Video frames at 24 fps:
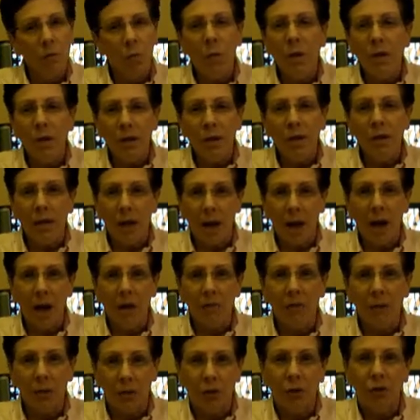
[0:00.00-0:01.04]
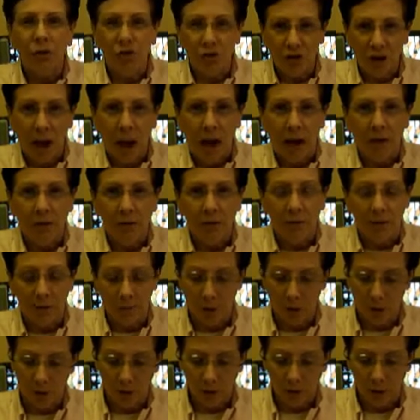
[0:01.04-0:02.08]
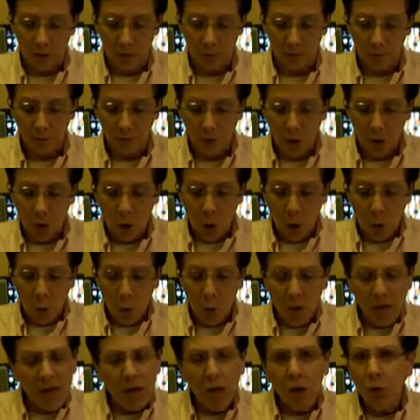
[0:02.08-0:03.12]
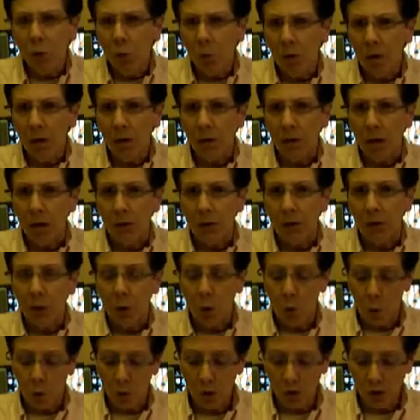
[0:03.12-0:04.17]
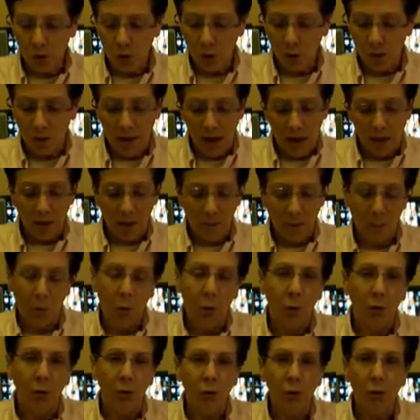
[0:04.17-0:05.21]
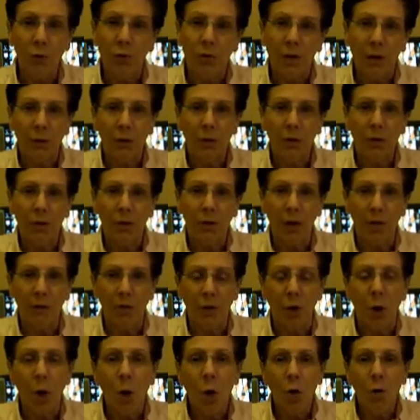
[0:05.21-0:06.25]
We need to have a little chat, America. We need to realize that according to a Gallup poll in 2011,